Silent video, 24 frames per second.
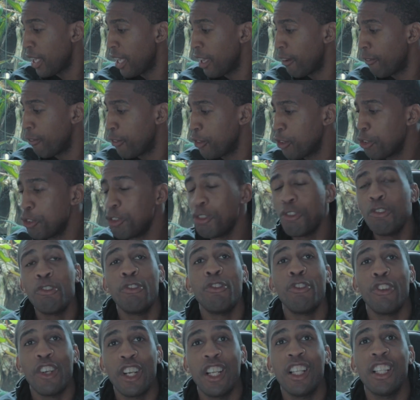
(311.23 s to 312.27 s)
if you
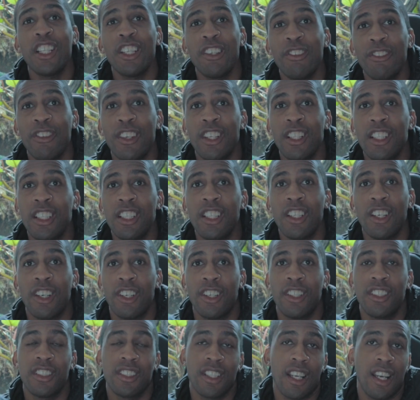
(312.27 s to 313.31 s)
really
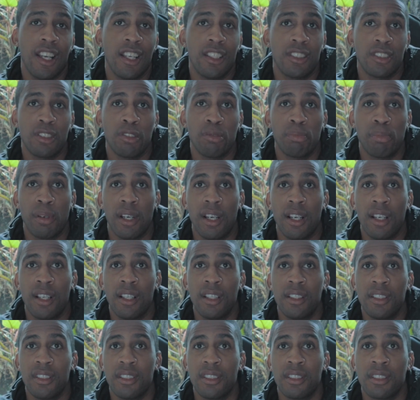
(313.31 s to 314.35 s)
are into
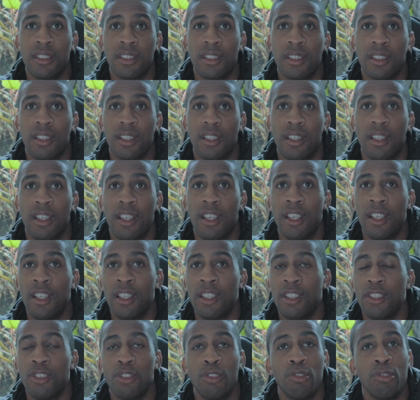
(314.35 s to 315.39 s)
isopods
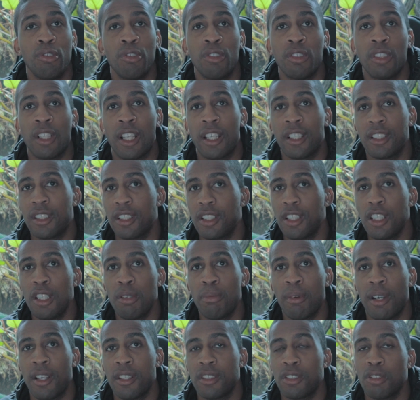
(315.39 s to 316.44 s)
and you like to
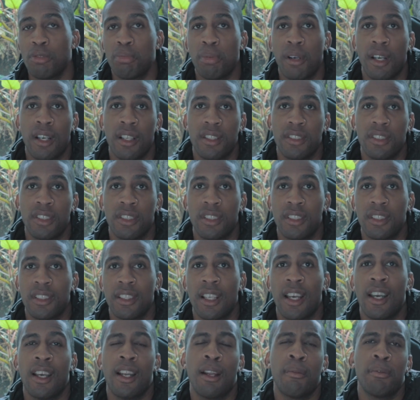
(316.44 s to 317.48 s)
keep isopods on the
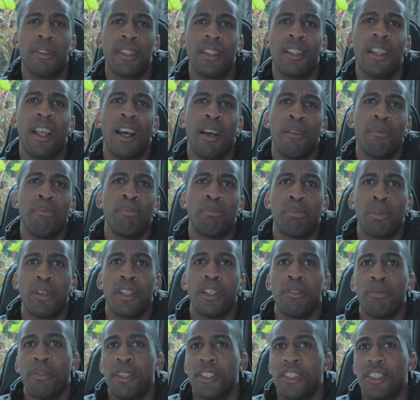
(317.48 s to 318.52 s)
side, I'm
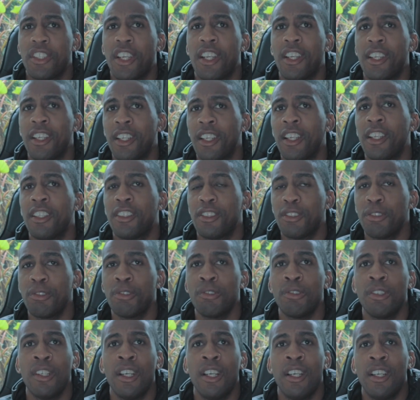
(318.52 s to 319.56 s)
pretty much getting
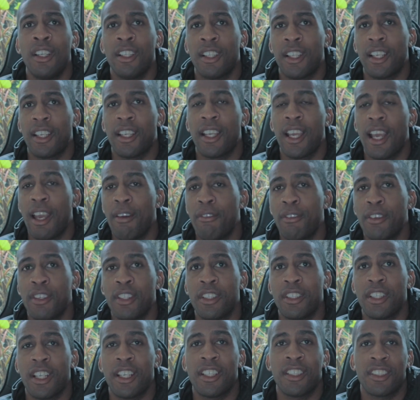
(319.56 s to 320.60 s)
into like having
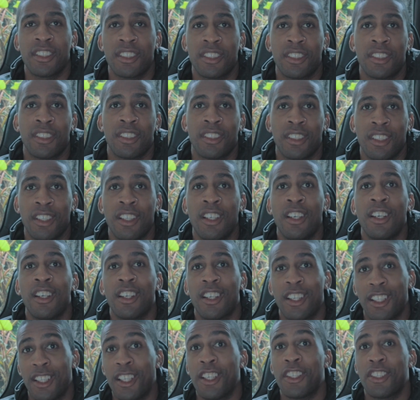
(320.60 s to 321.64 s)
a nice
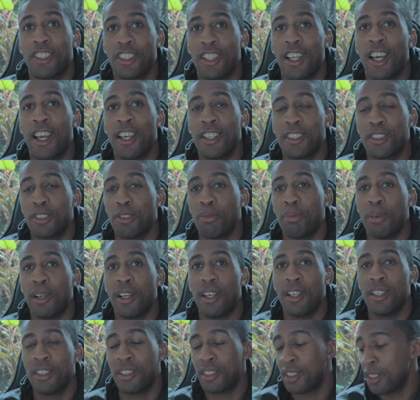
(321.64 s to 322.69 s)
collection of
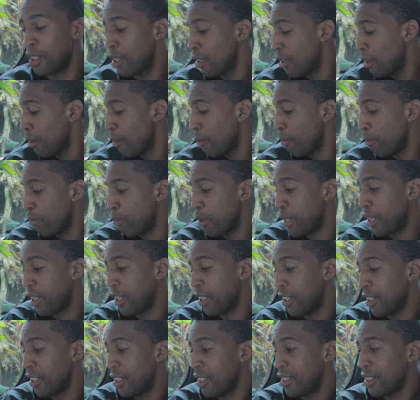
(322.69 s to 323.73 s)
isopods
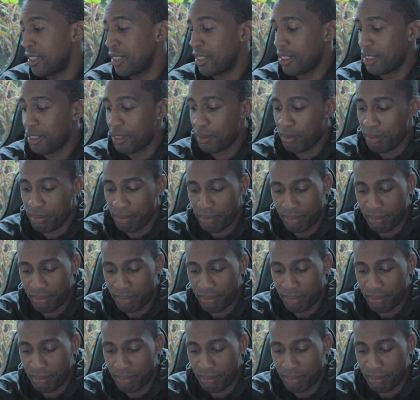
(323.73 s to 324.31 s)
because